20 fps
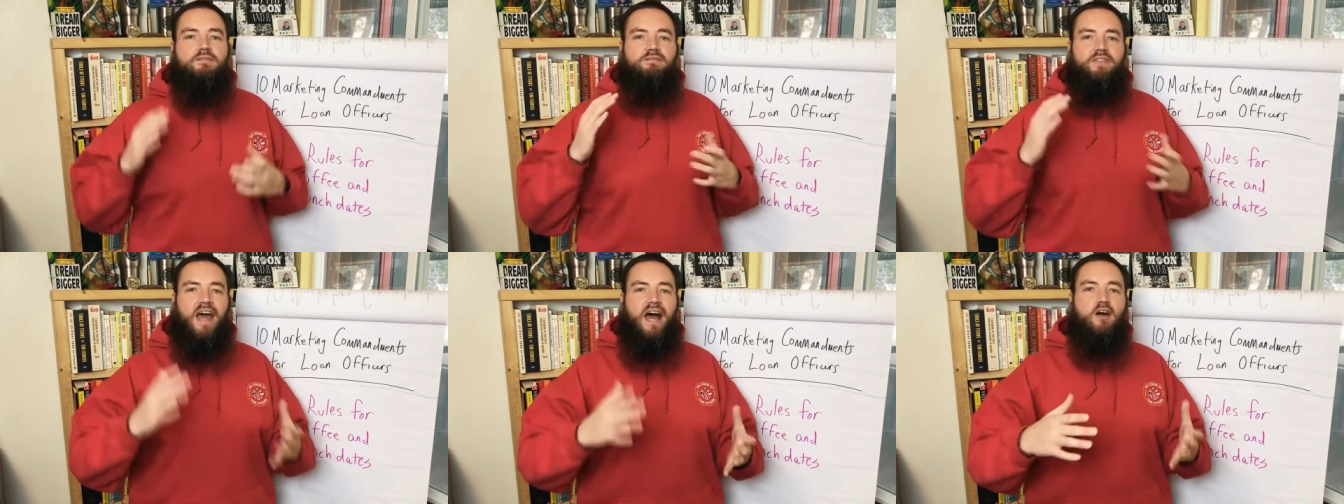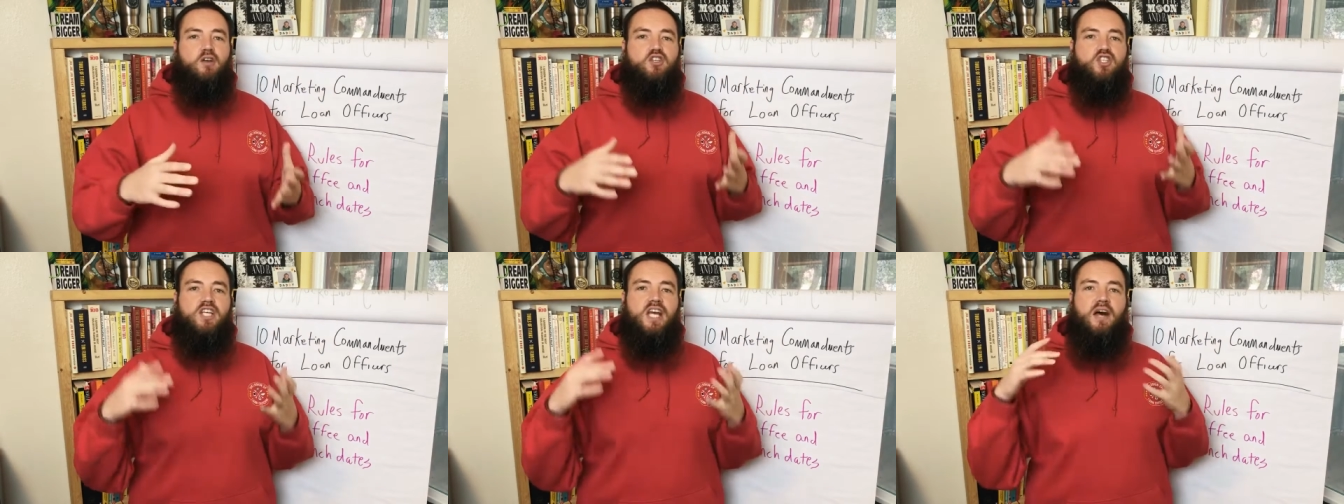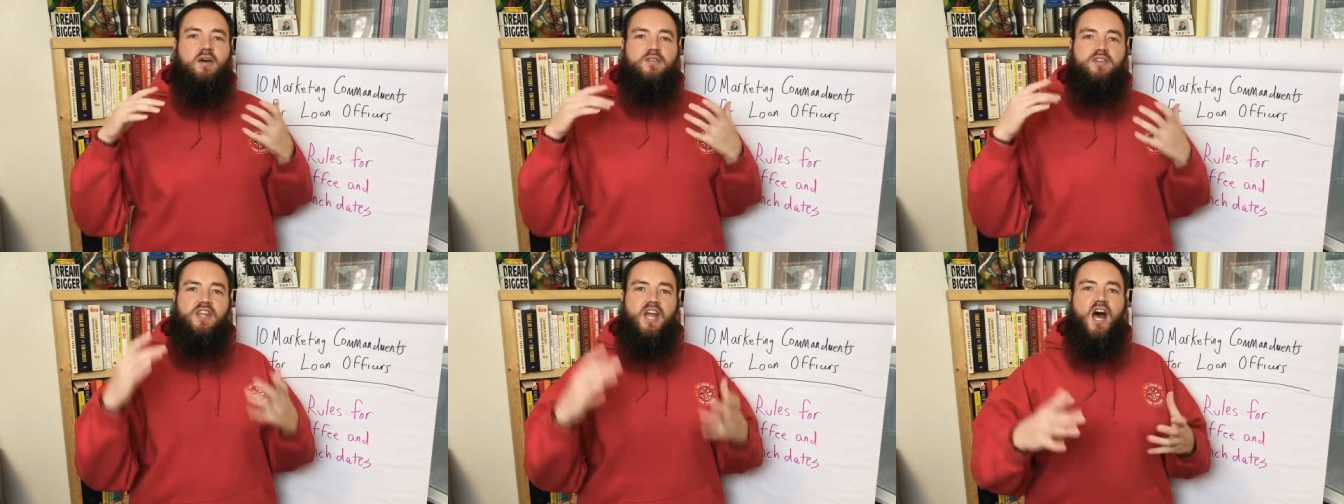Thou
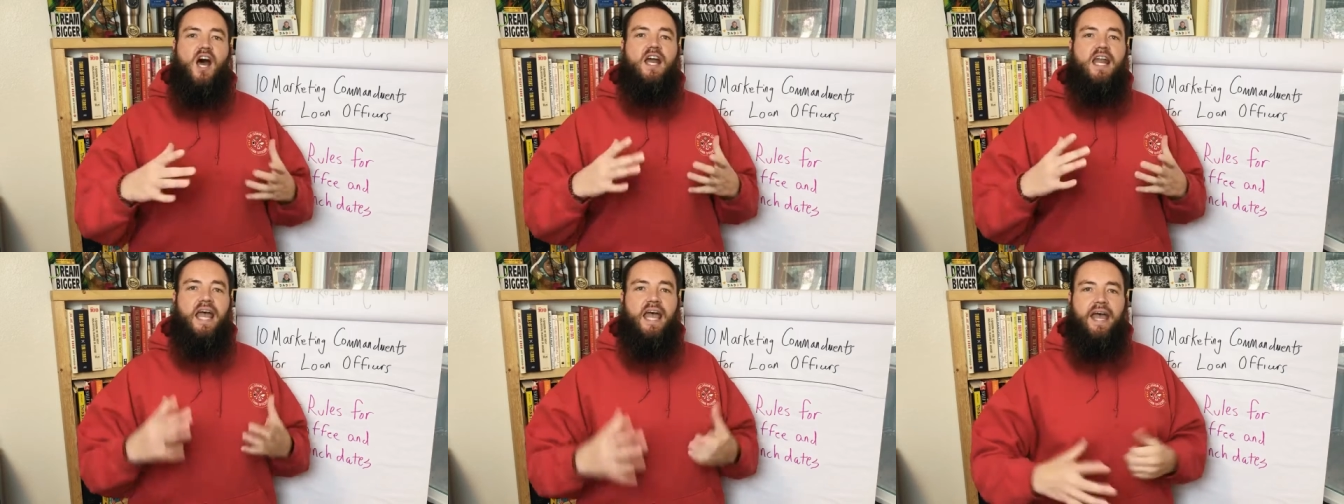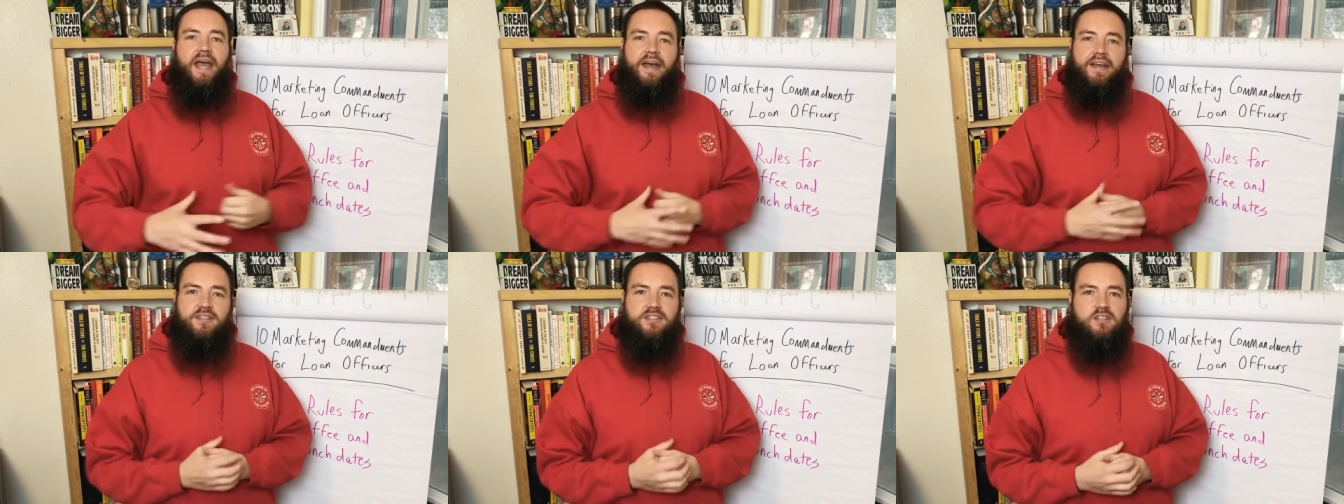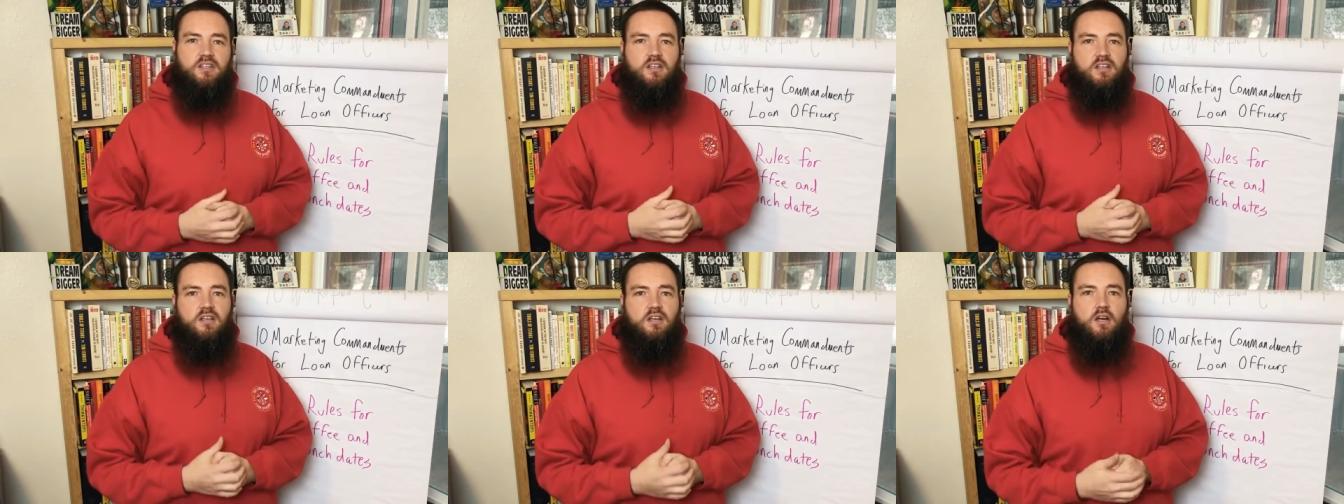shalt not
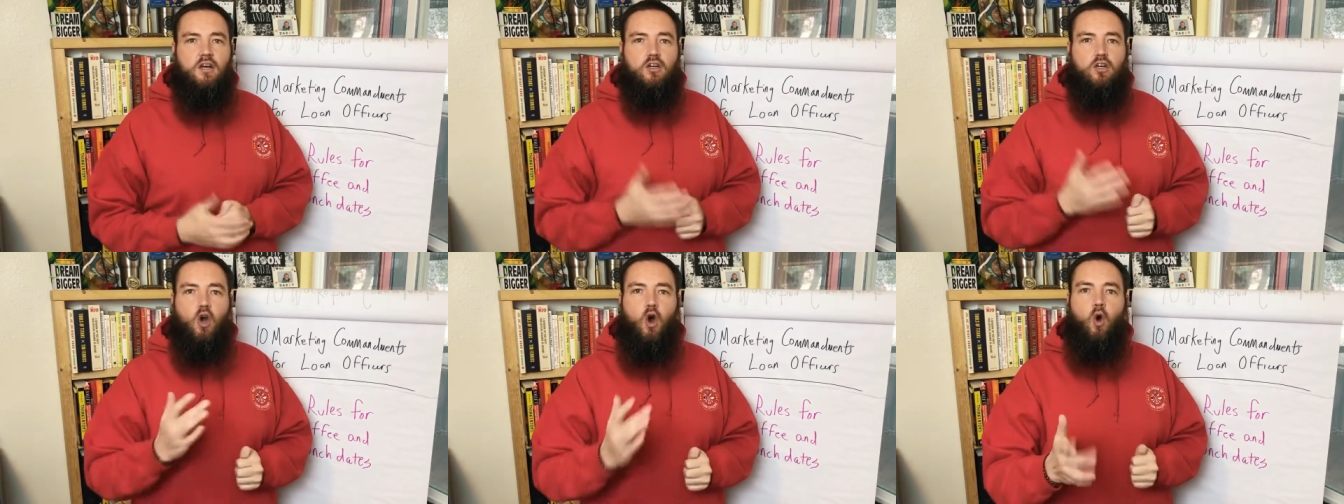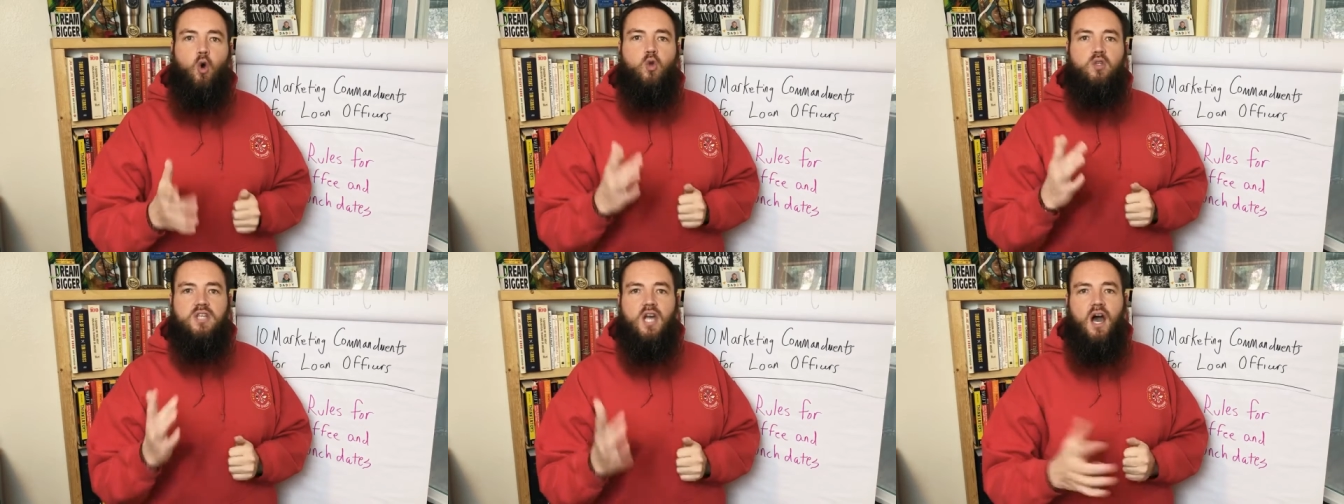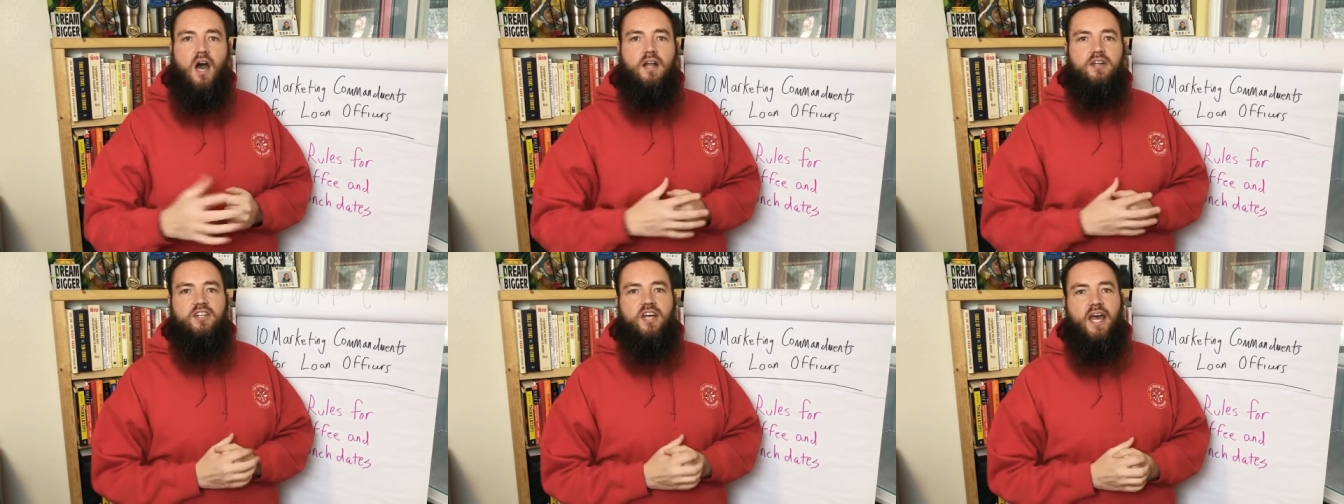ask cold
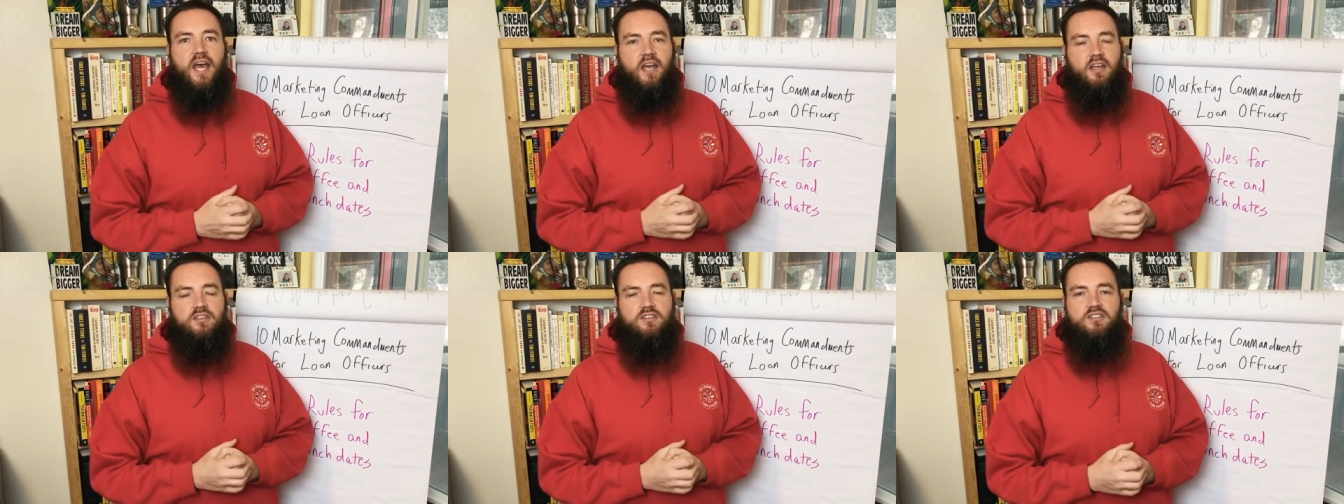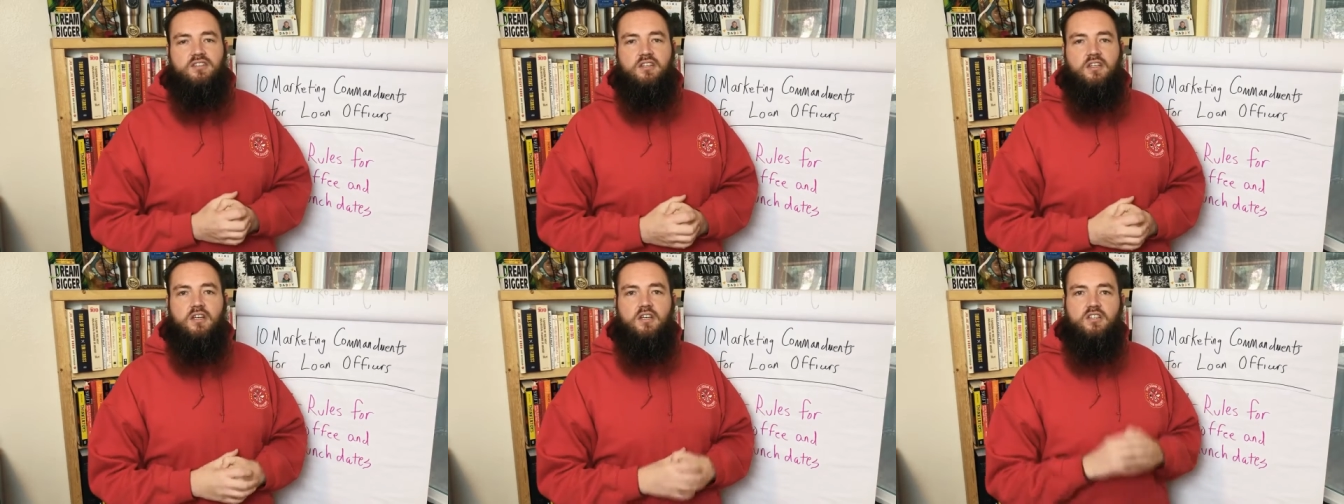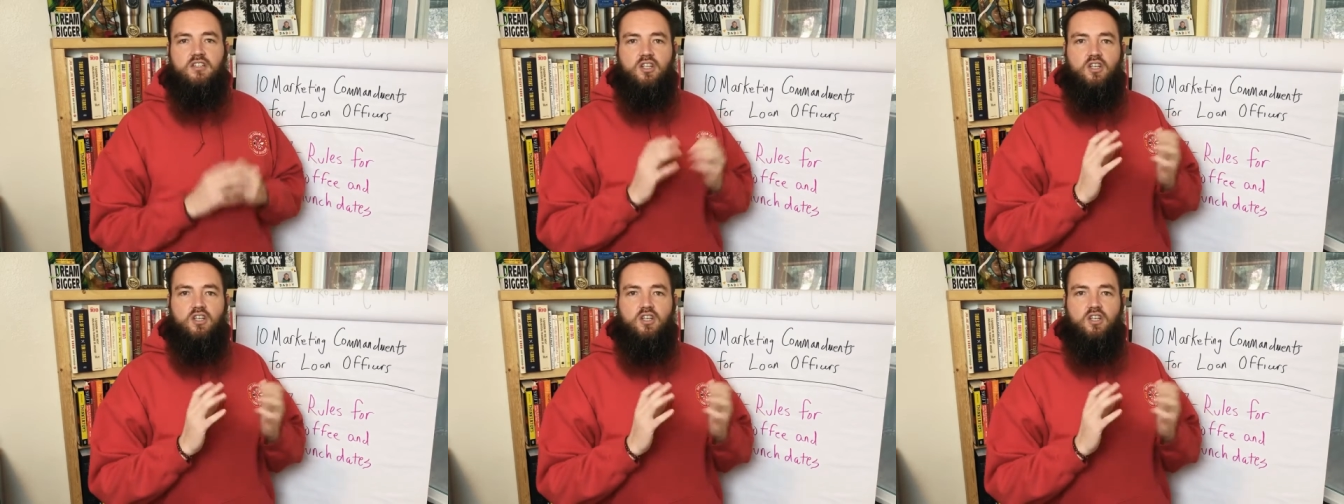contacts